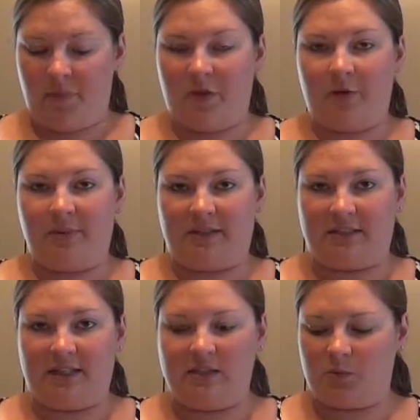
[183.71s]
Their
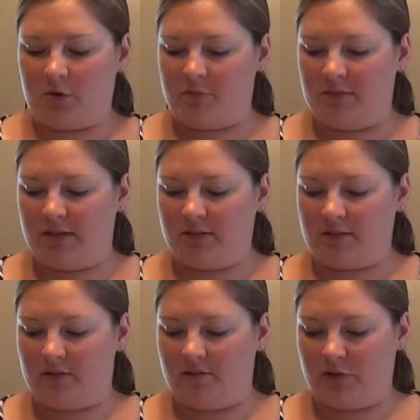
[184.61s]
buildings were
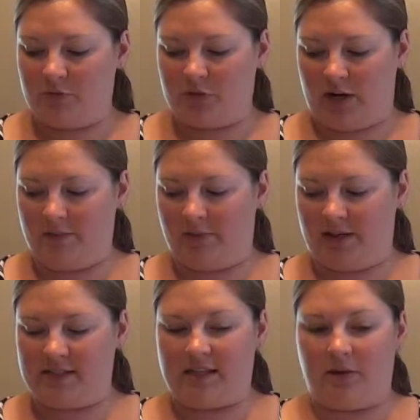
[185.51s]
built from dry
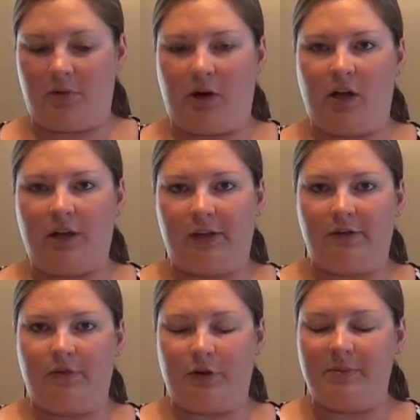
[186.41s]
bricks that were all
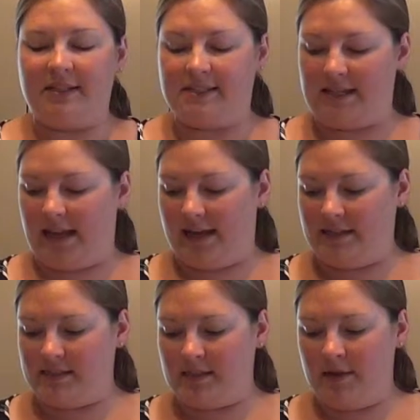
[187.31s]
uniform in
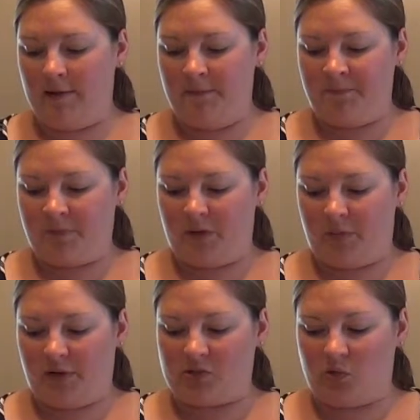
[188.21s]
size. The
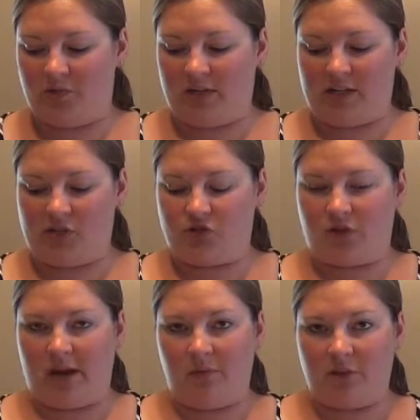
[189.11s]
bricks were very
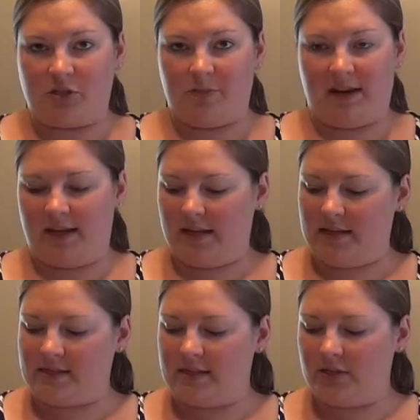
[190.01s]
straight, which made it
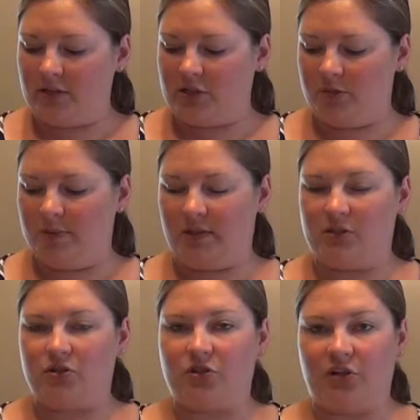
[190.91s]
easier to
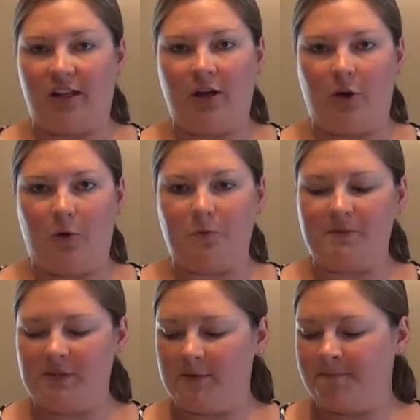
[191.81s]
build sturdy
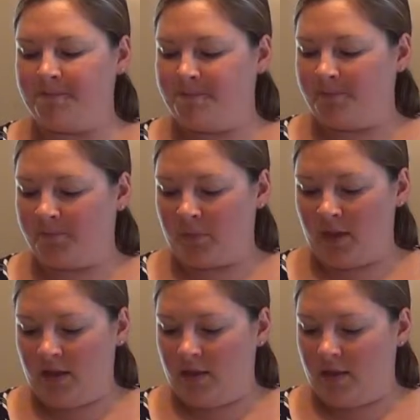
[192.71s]
homes.
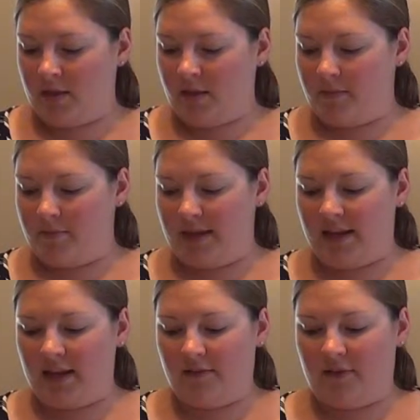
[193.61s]

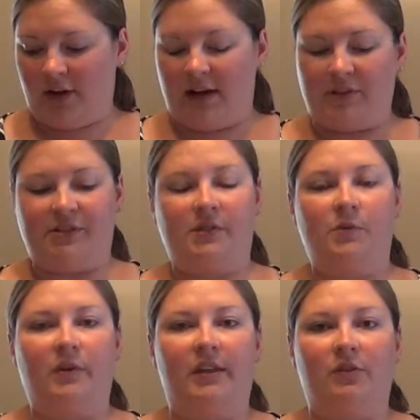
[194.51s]
Many of their houses
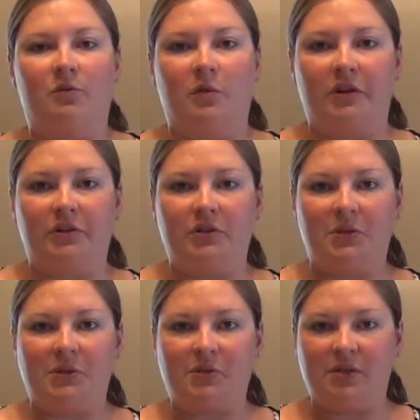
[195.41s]
were either 1 or
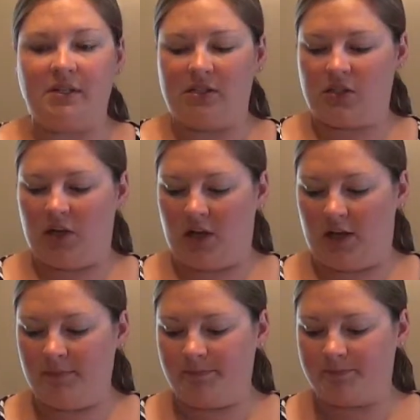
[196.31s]
2 stories tall.